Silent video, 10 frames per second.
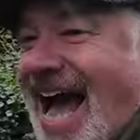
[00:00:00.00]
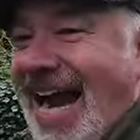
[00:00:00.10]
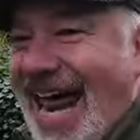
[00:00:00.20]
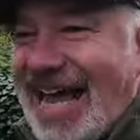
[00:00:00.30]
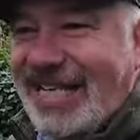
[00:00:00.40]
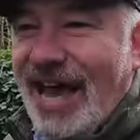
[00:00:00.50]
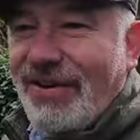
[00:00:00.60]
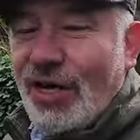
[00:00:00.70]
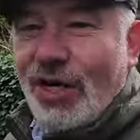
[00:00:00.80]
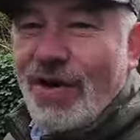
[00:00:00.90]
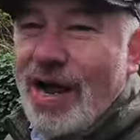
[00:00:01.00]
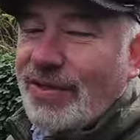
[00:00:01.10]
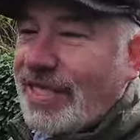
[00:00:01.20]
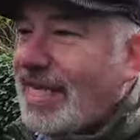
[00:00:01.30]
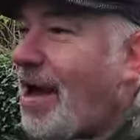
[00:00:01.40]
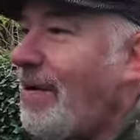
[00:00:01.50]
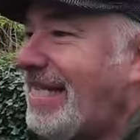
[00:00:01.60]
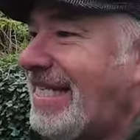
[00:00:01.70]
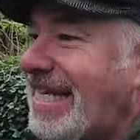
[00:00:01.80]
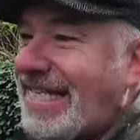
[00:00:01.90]
I like to have a look around
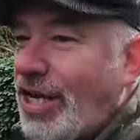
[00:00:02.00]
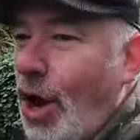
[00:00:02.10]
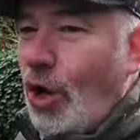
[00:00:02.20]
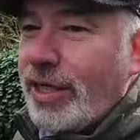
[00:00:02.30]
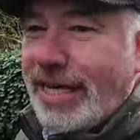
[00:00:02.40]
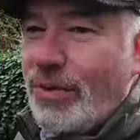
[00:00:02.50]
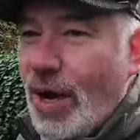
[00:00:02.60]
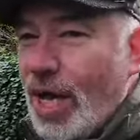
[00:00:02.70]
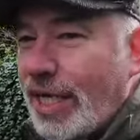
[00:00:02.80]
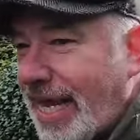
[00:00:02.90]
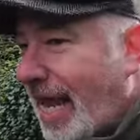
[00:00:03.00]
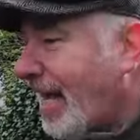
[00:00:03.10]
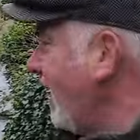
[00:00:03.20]
Slaithwaite. It's oldie worldy.